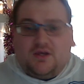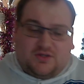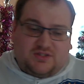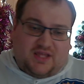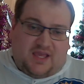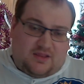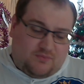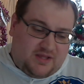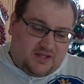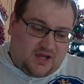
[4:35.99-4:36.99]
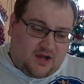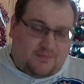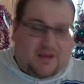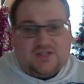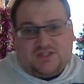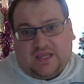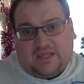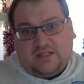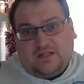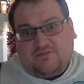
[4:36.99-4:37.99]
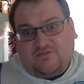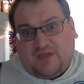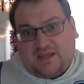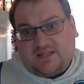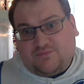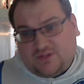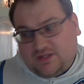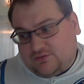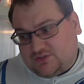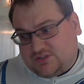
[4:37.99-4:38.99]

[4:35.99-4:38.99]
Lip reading: because the way the car manages the air can then affect everything else.